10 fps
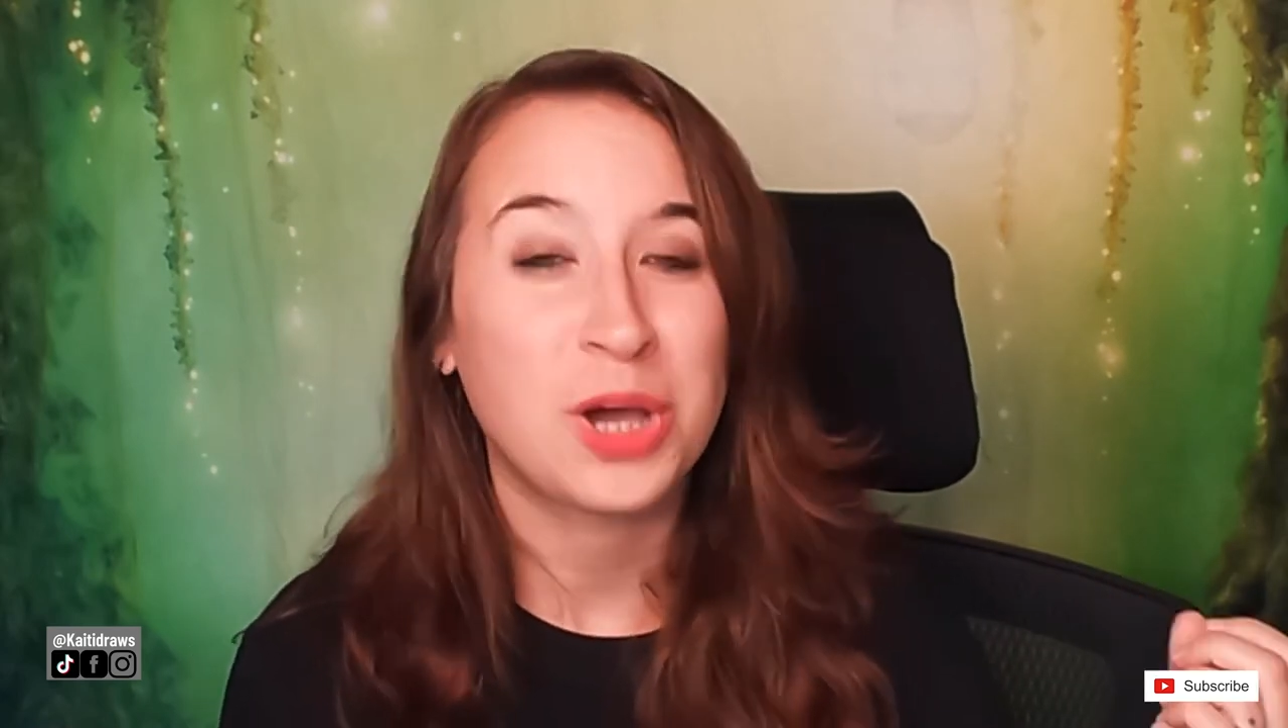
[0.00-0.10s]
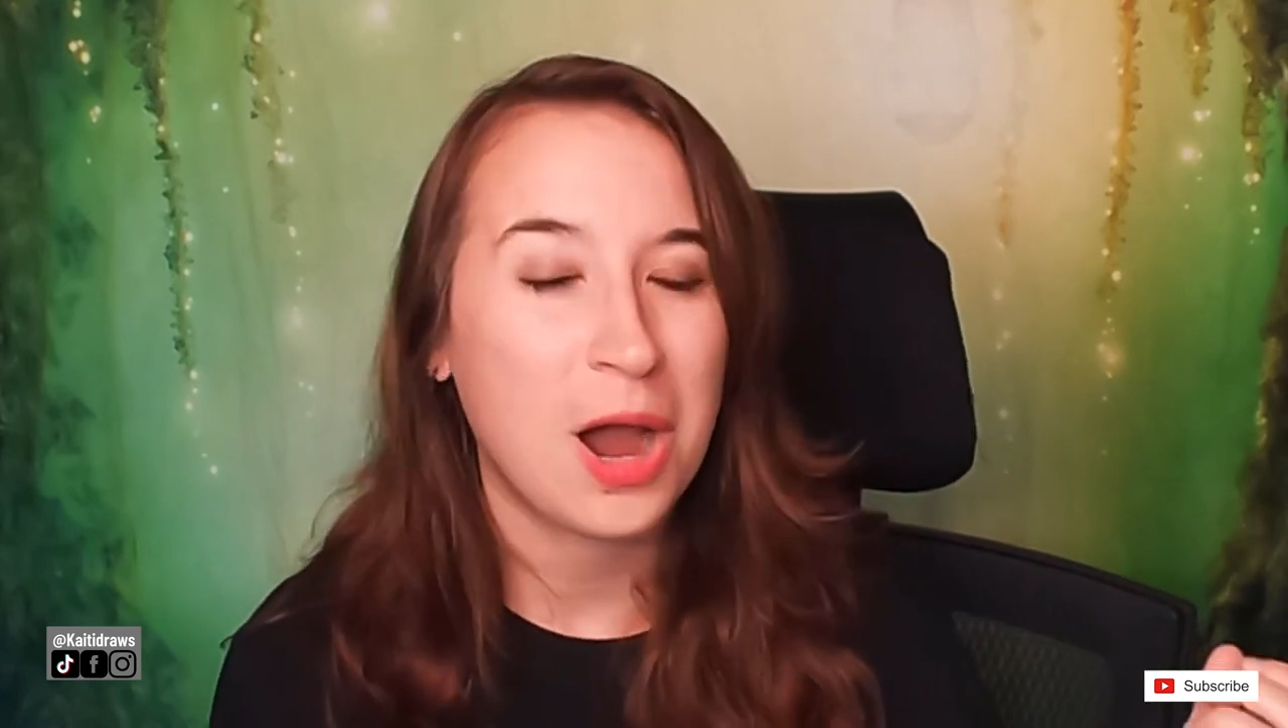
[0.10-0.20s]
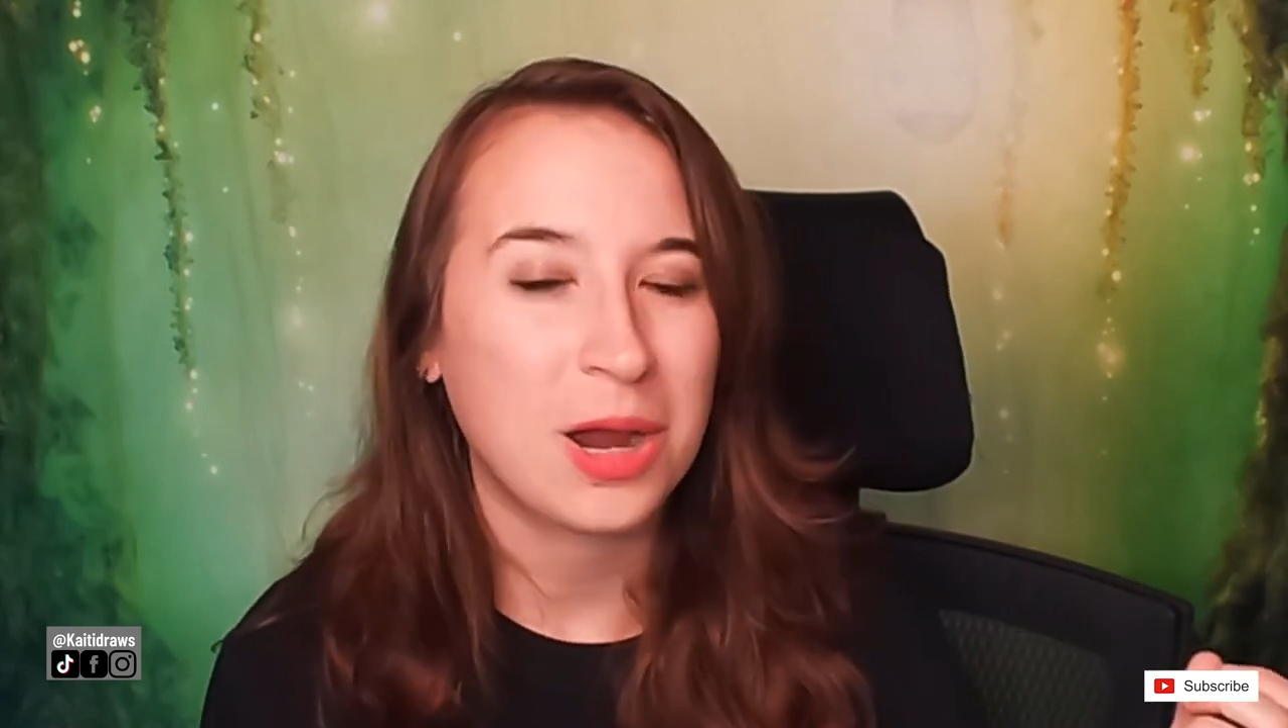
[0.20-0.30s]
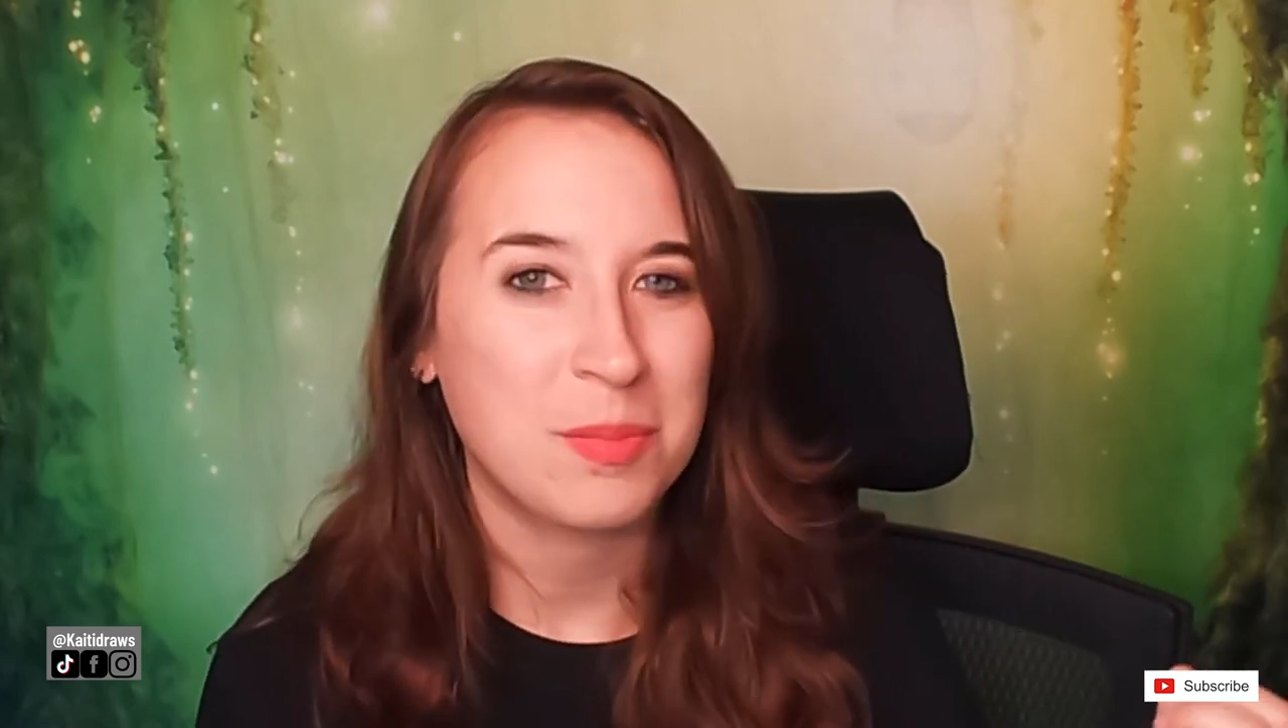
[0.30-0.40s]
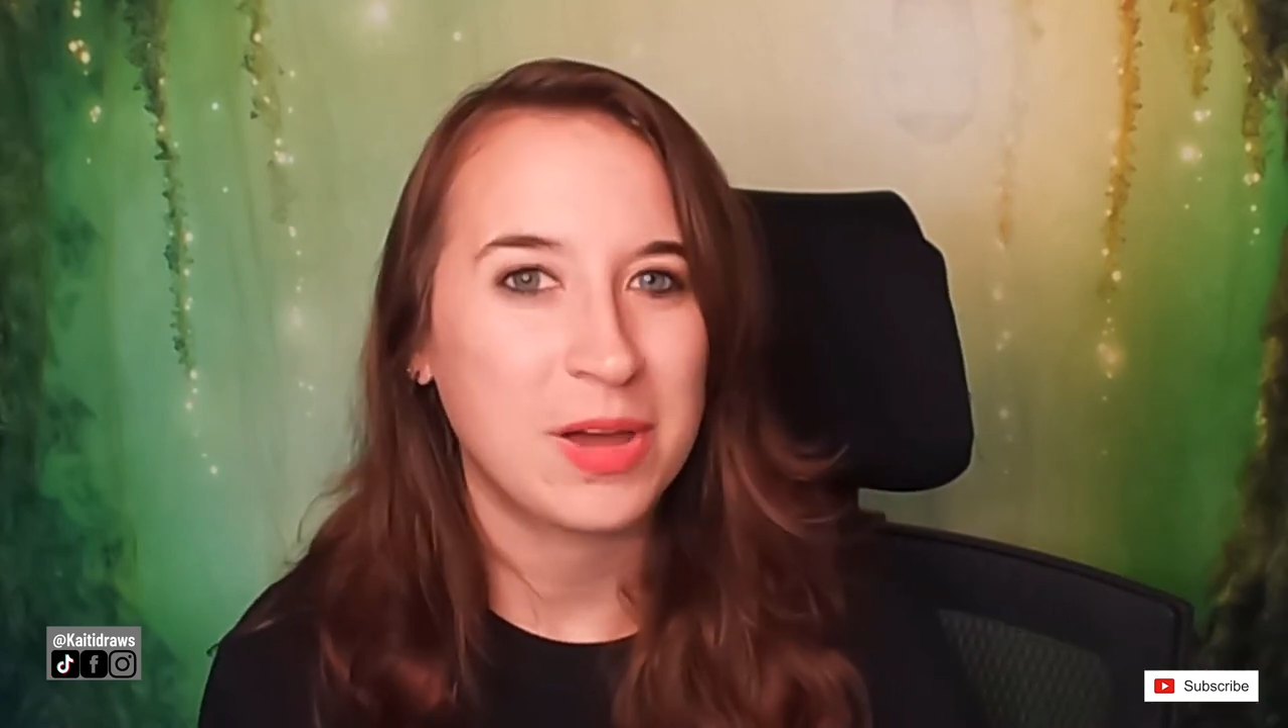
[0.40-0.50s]

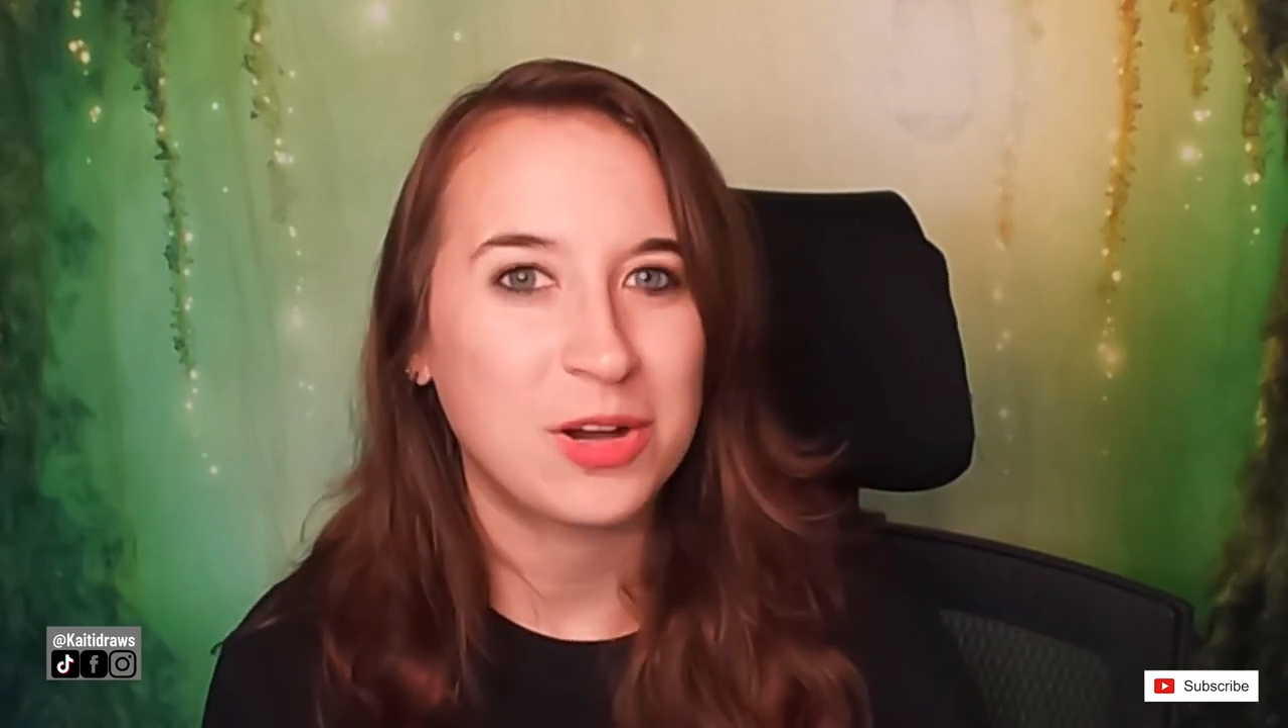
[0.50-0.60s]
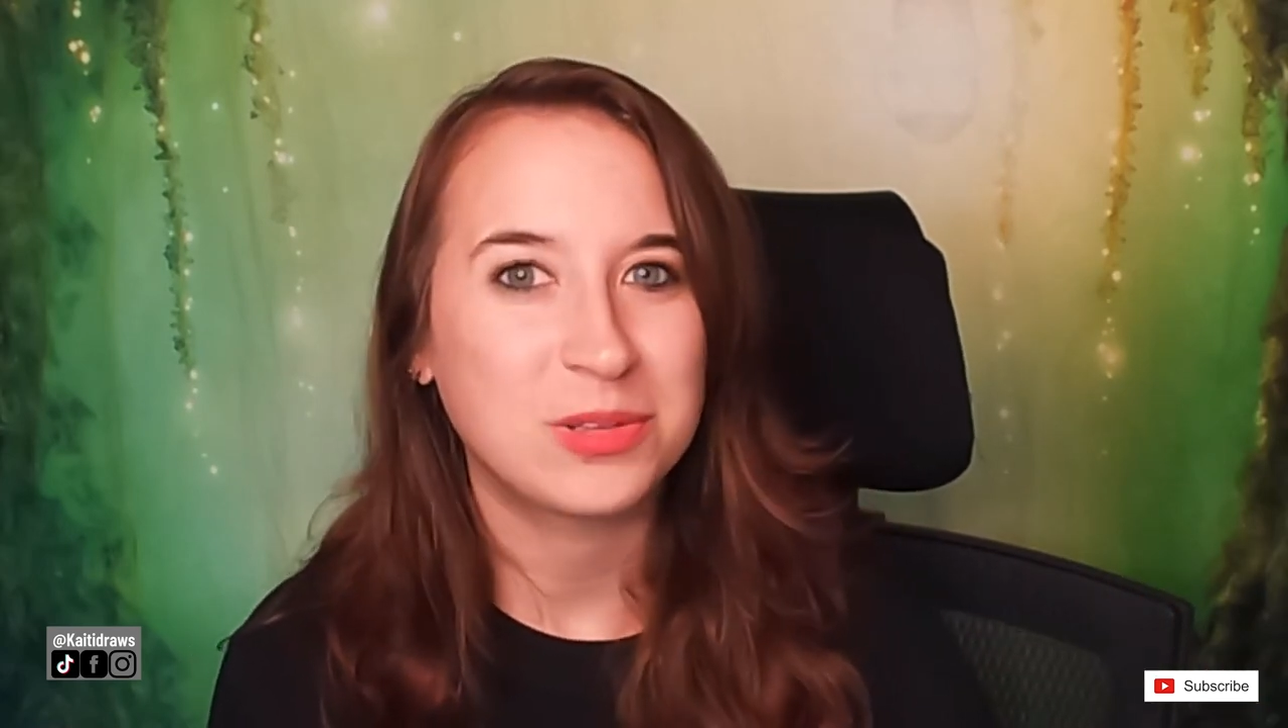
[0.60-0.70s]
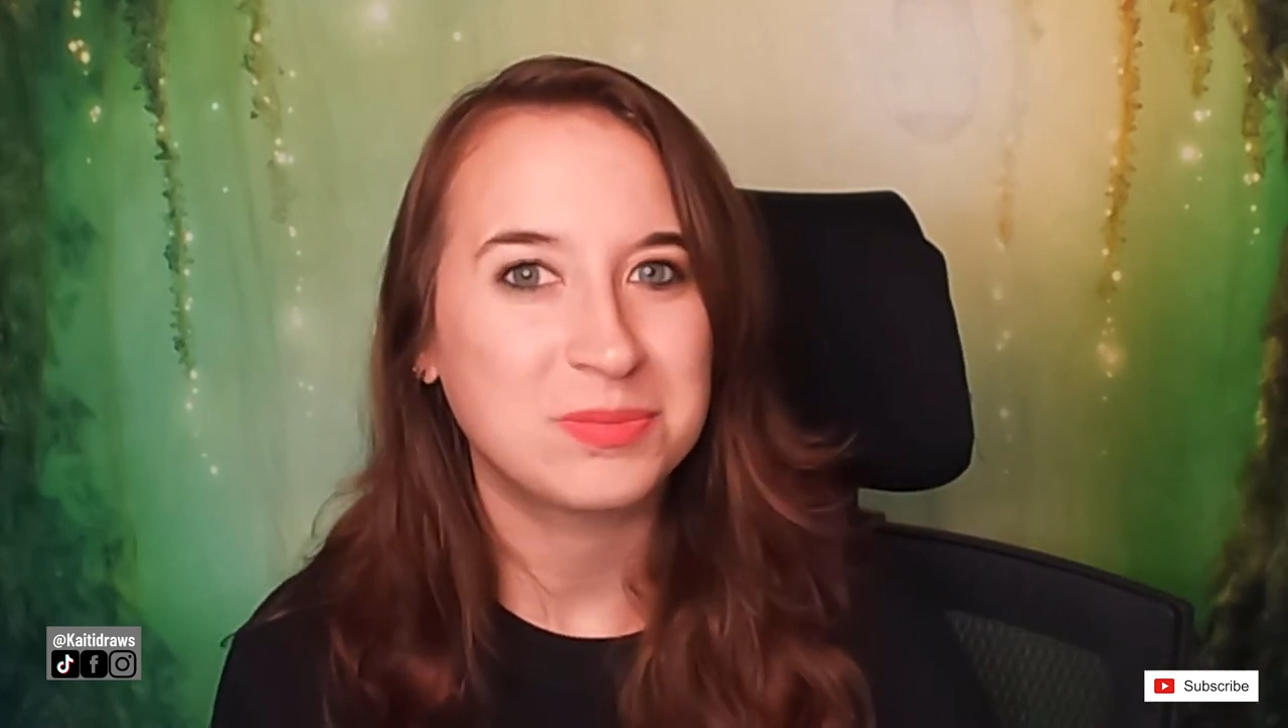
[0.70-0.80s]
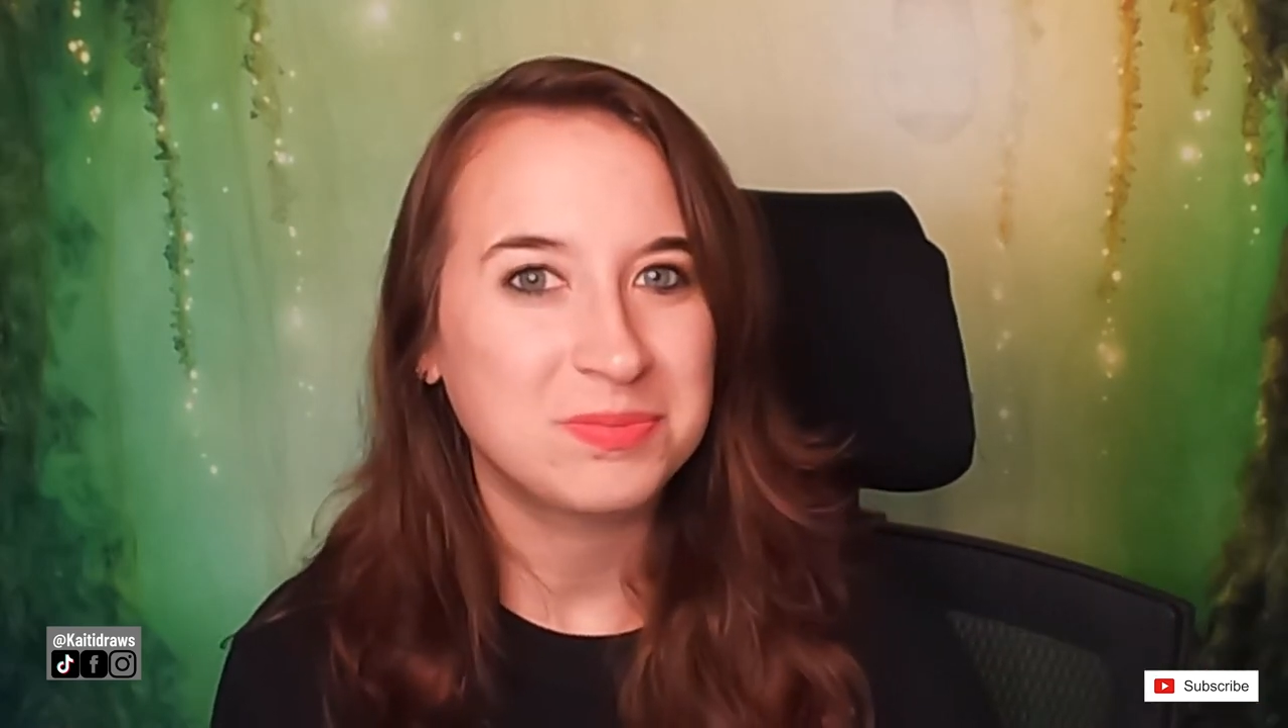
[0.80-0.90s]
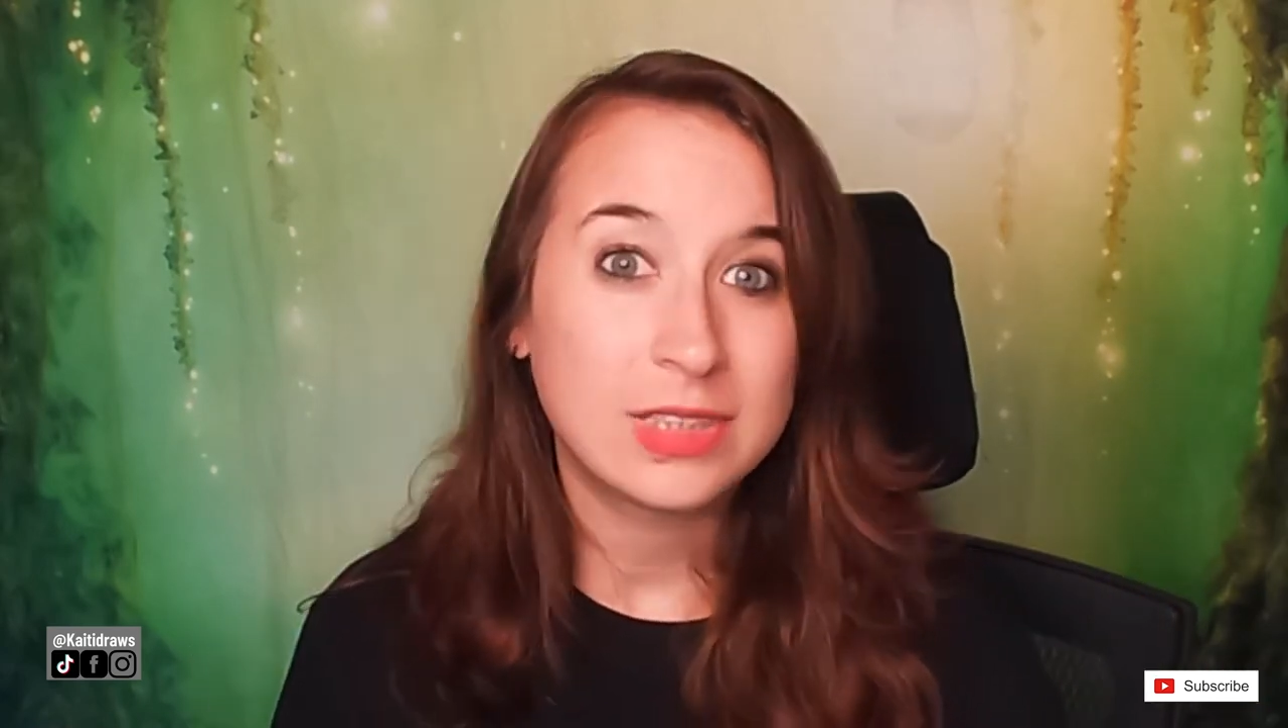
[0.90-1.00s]
talk about.